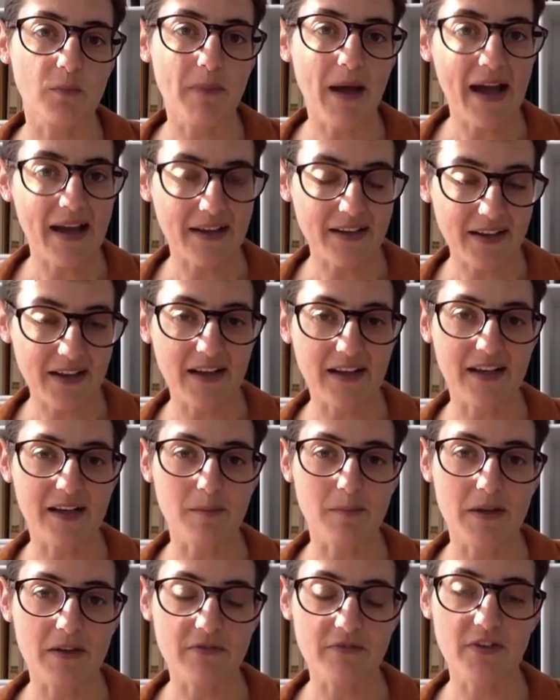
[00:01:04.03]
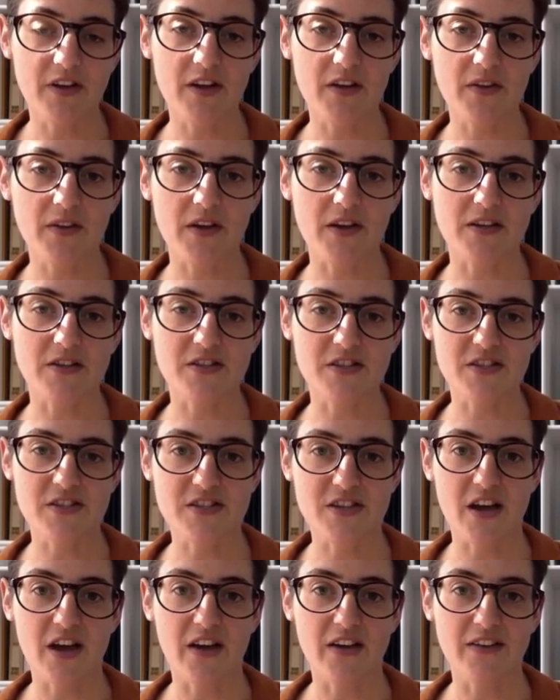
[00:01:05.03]
back a little bit further to
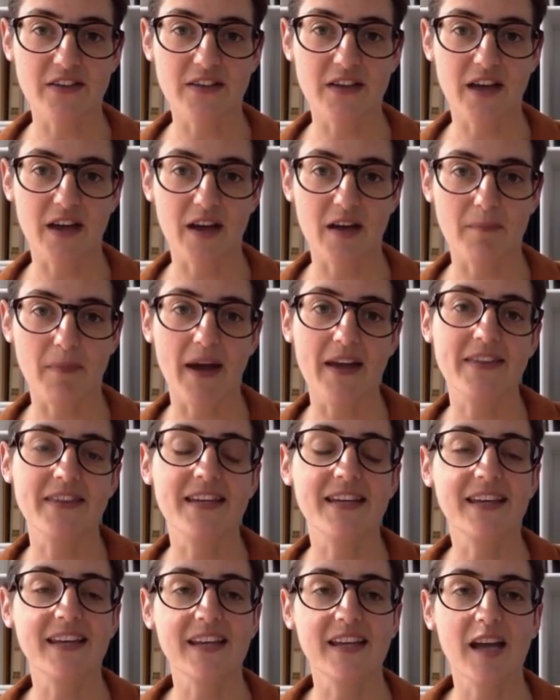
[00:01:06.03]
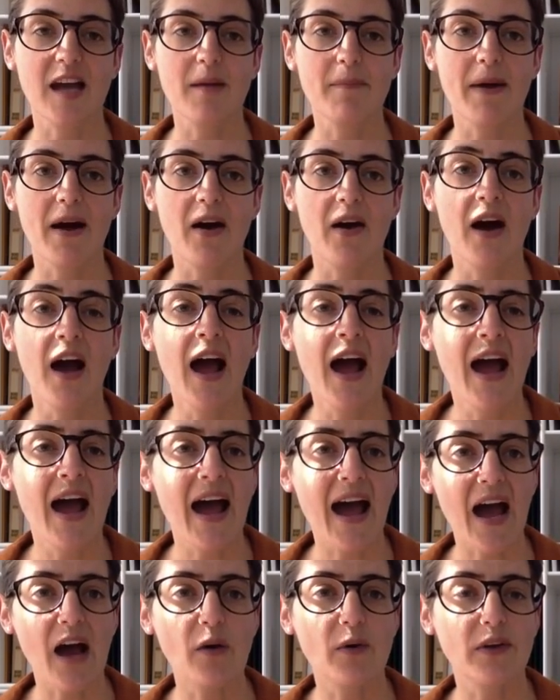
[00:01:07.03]
start by thinking about
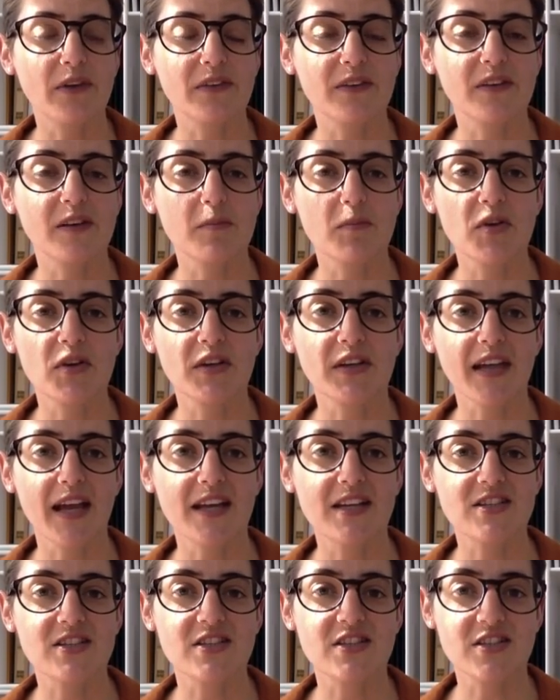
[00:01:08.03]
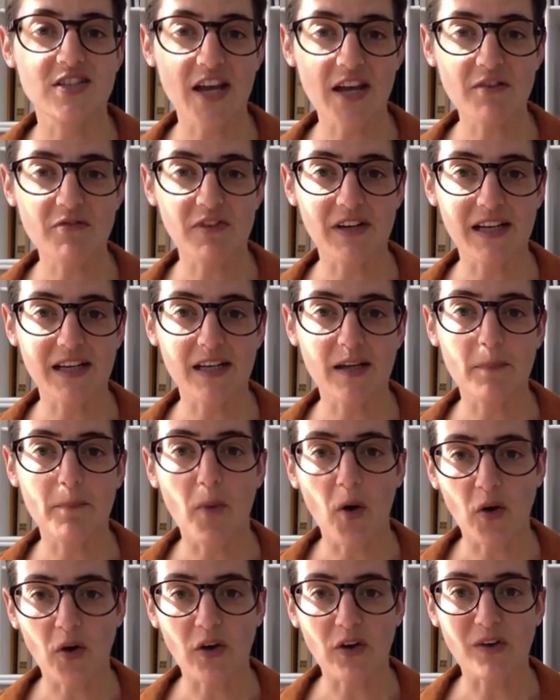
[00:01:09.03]
how is communication generally
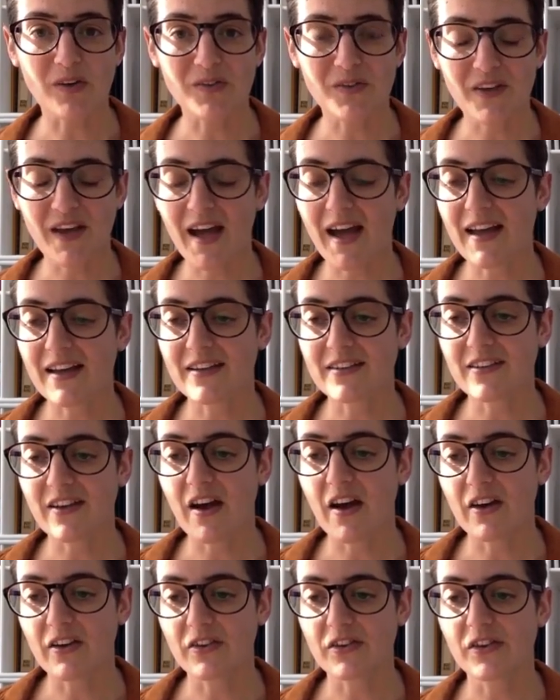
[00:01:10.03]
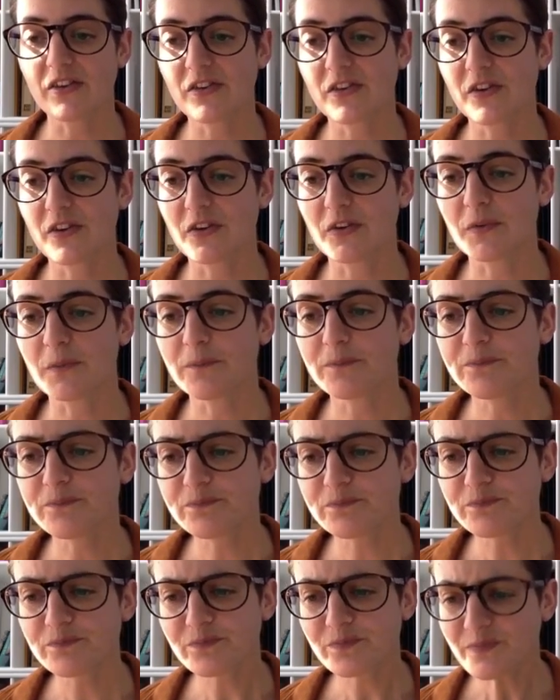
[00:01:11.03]
modeled and understood.
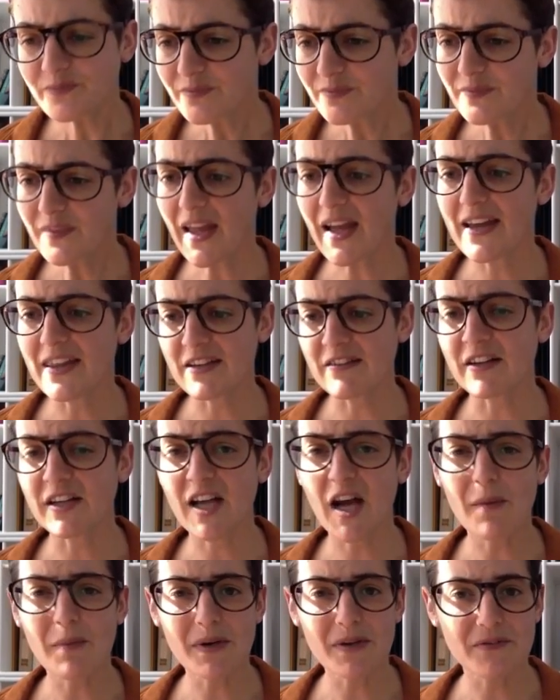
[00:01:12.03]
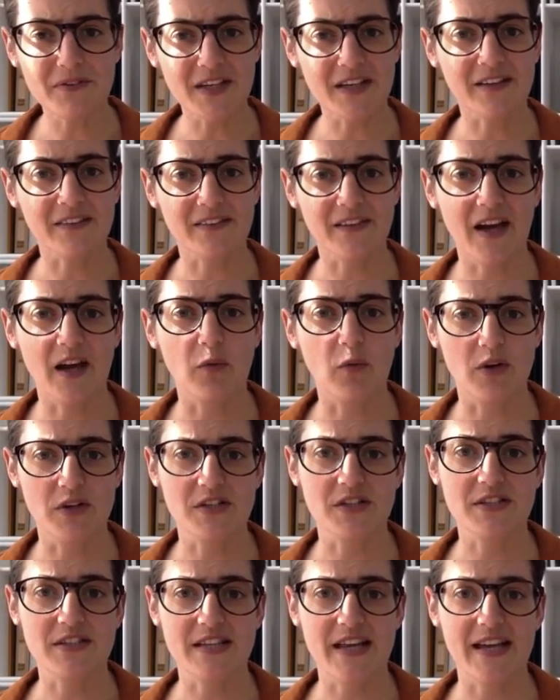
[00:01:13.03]
And there are a couple of things I
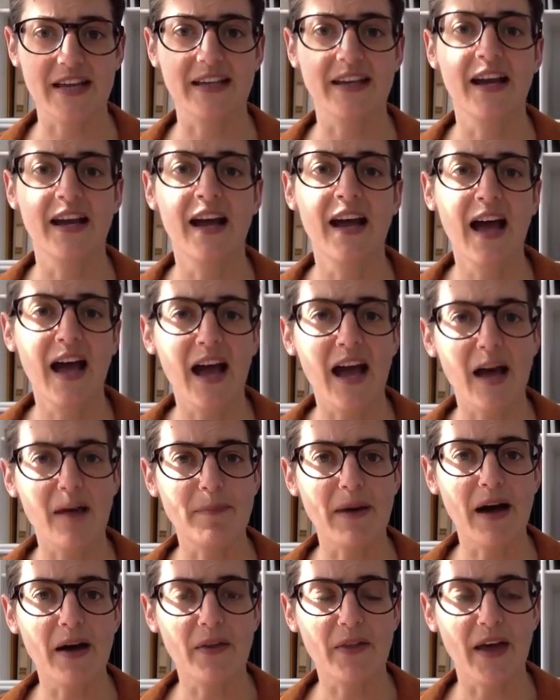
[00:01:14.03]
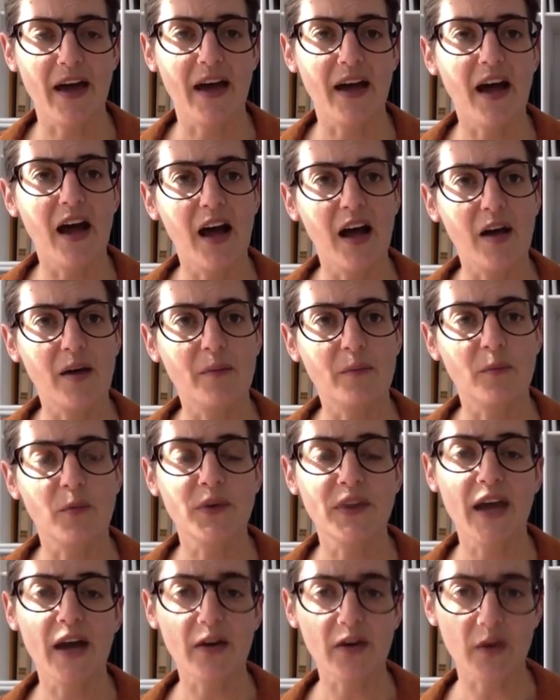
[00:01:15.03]
want to say about that
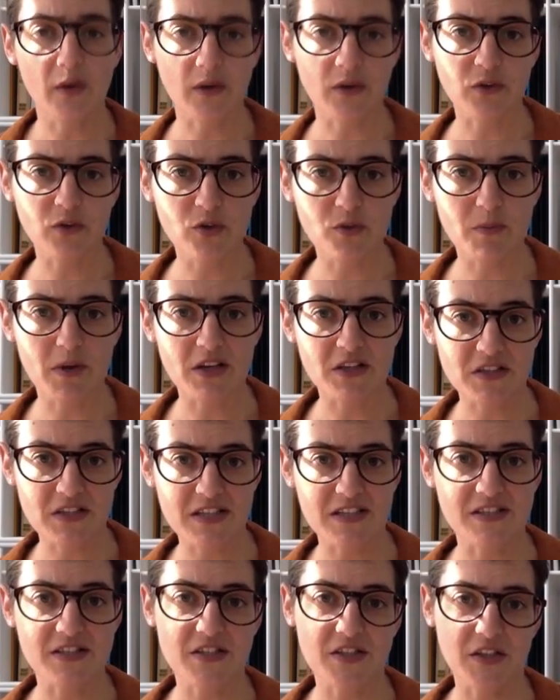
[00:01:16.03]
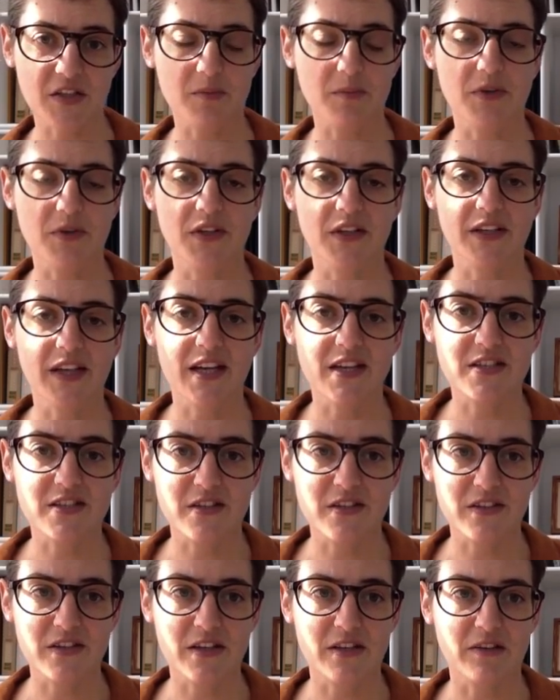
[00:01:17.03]
without going too much into
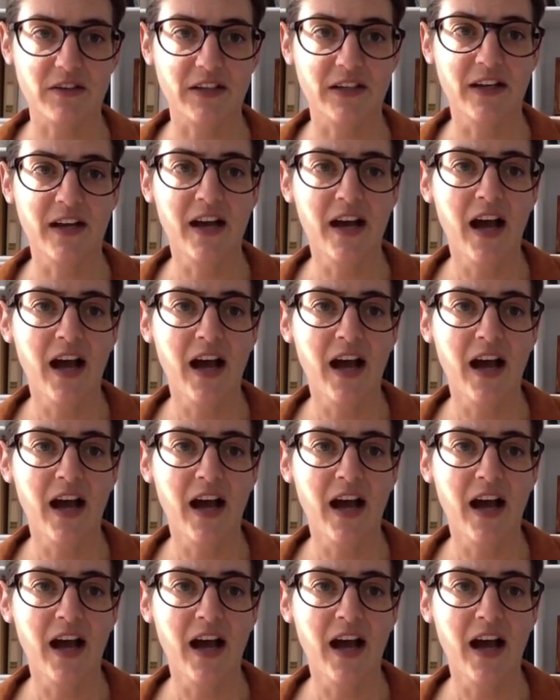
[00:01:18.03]
communication theory.